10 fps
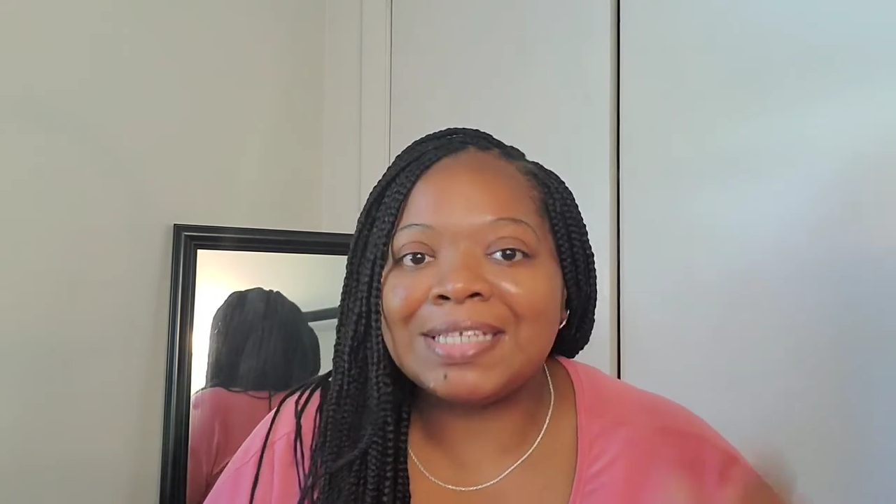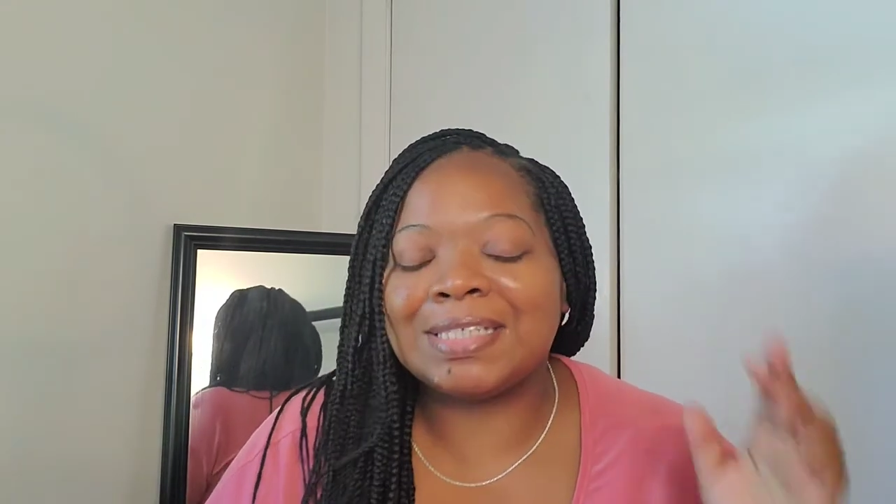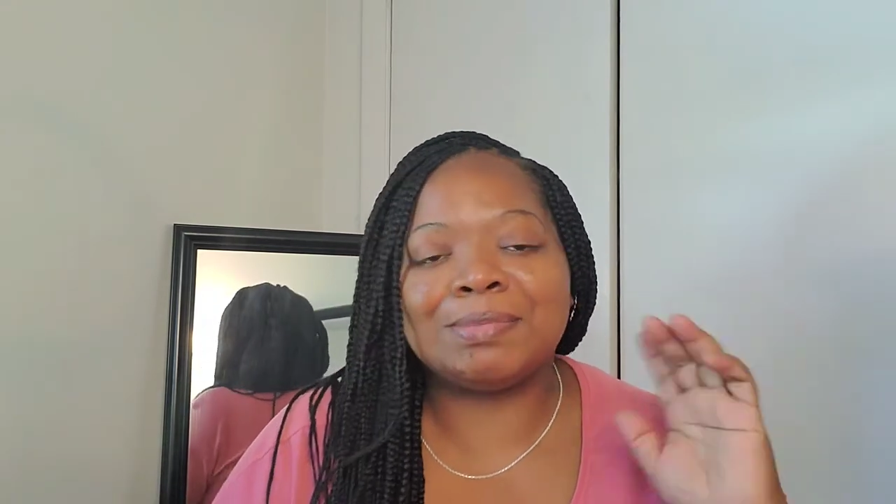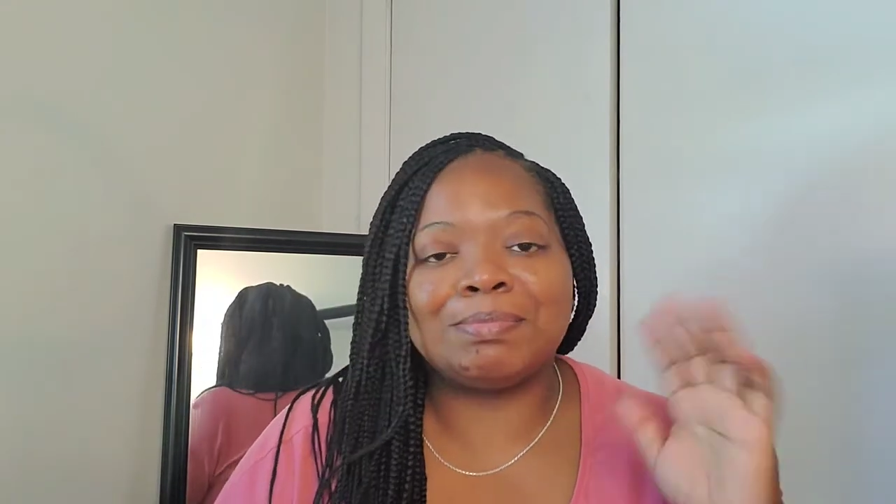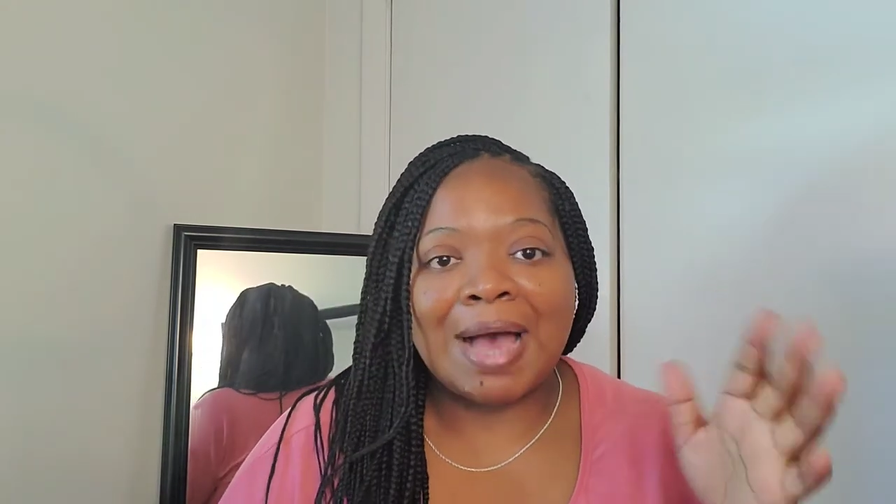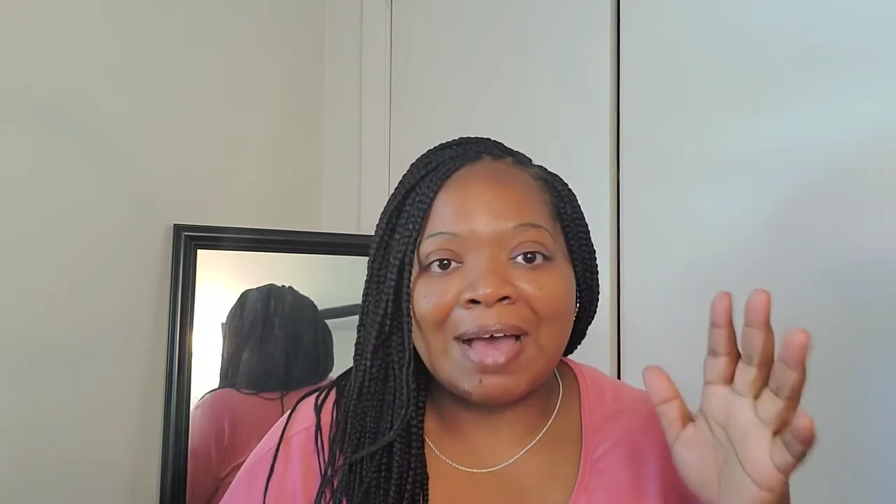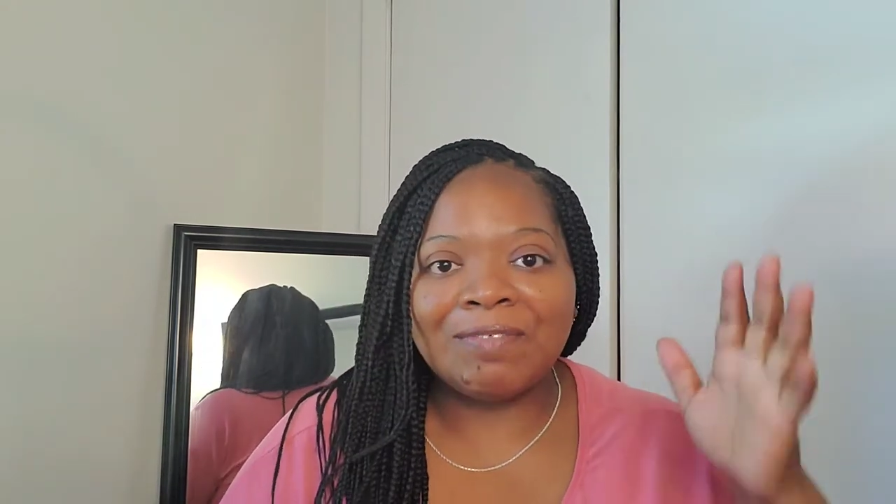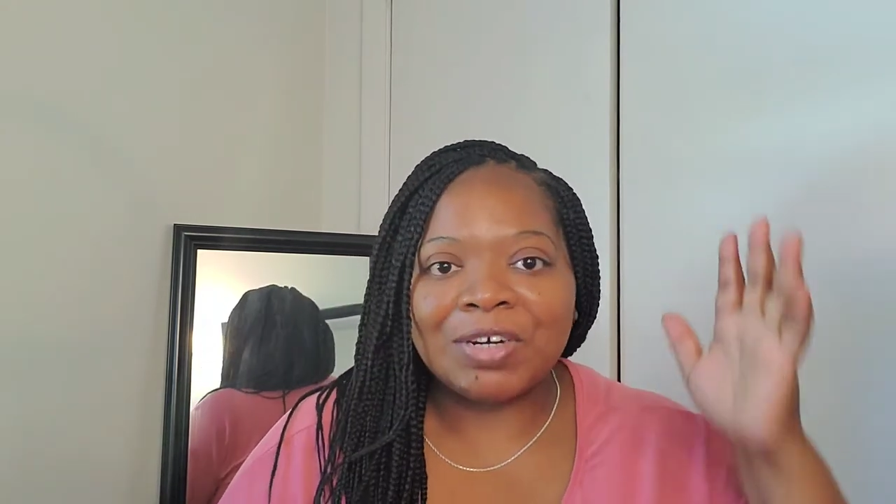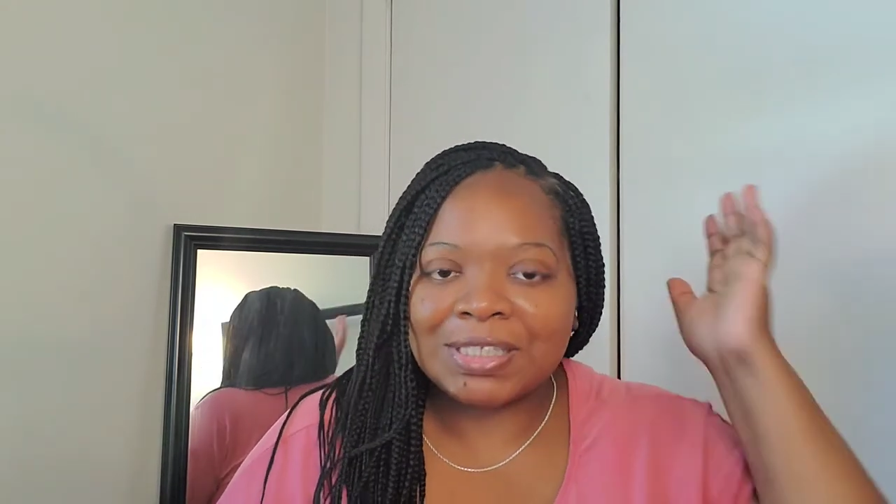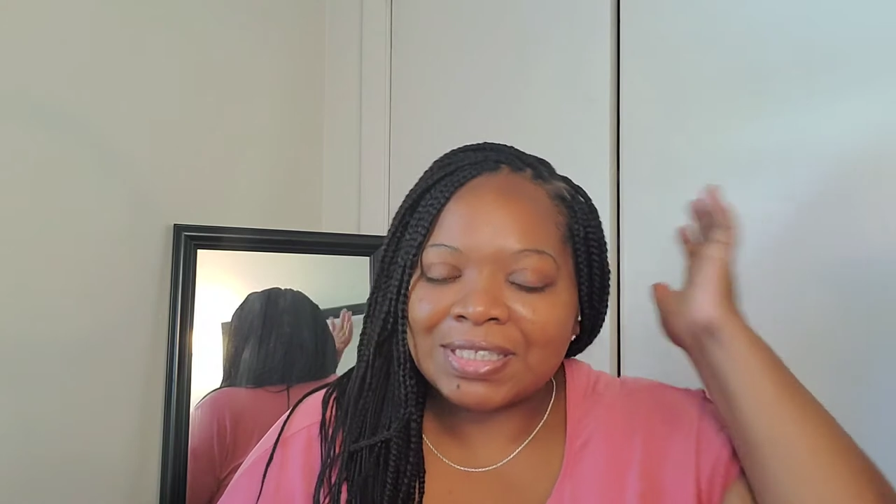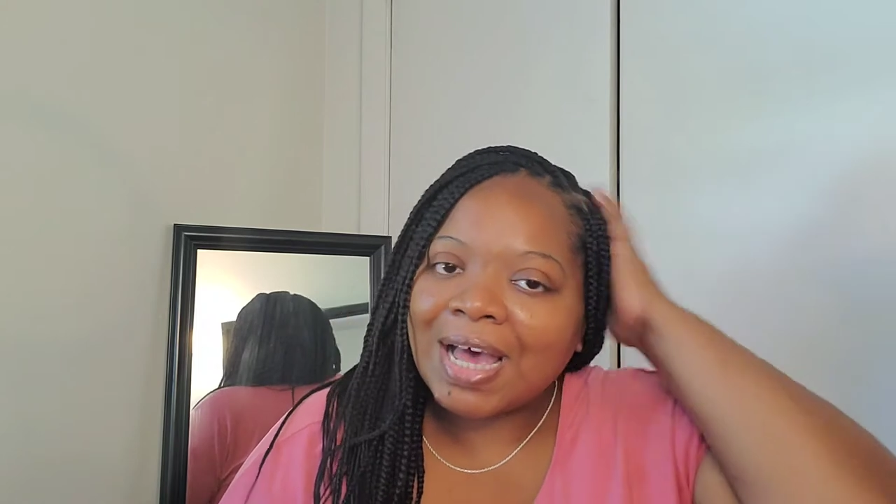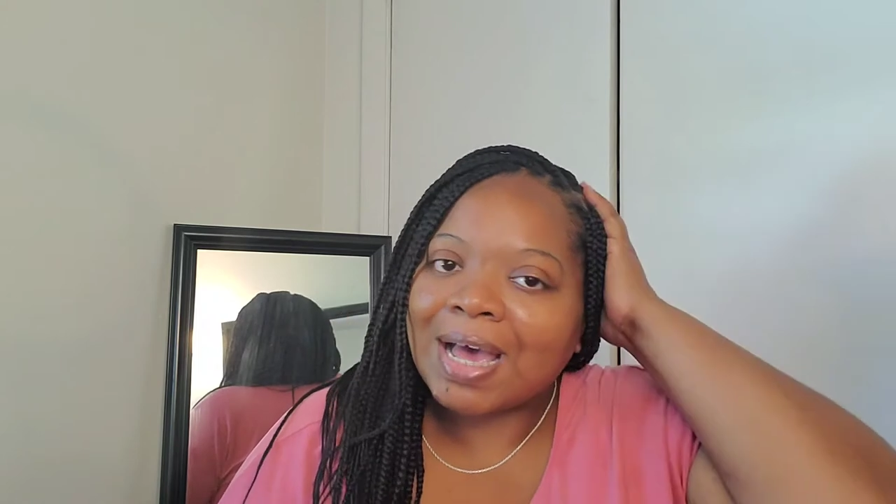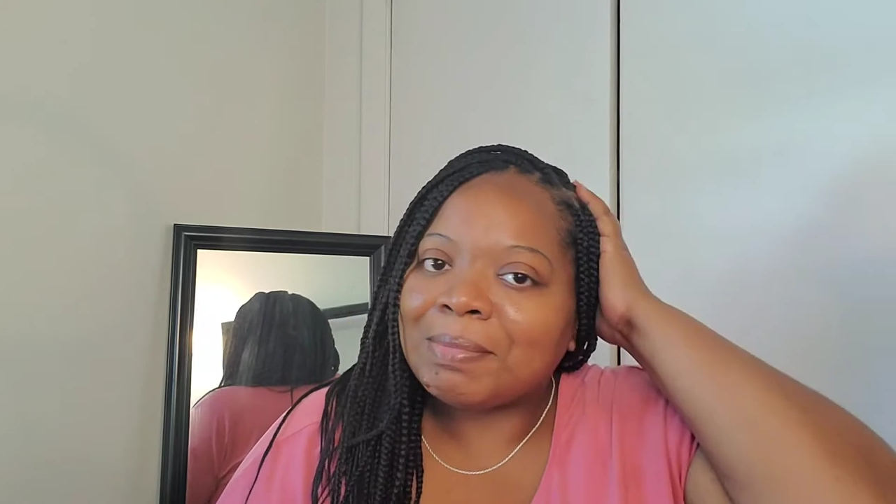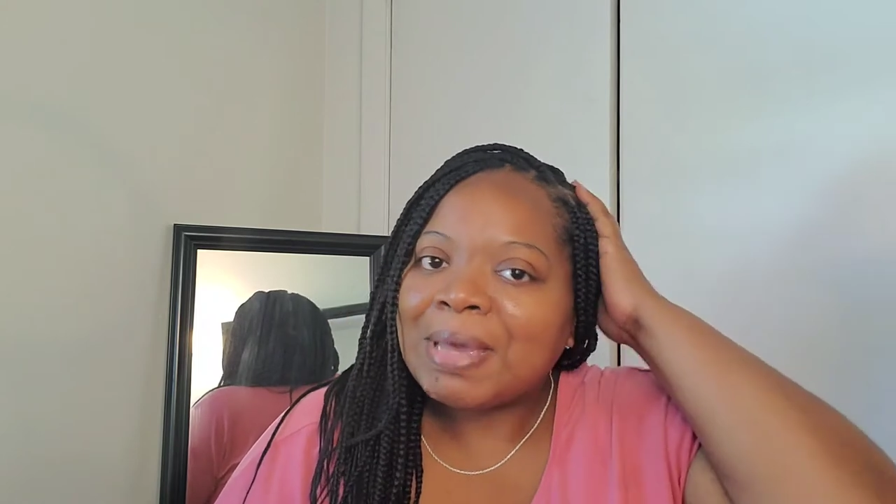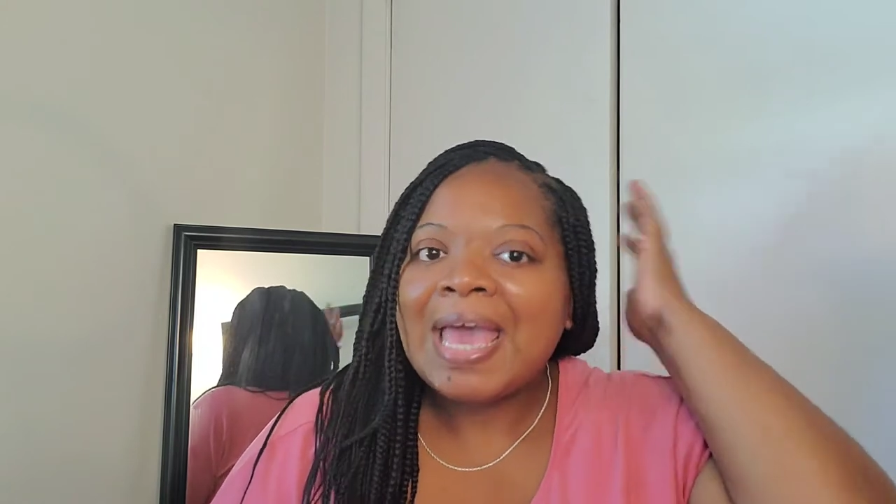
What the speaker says: This is my first time,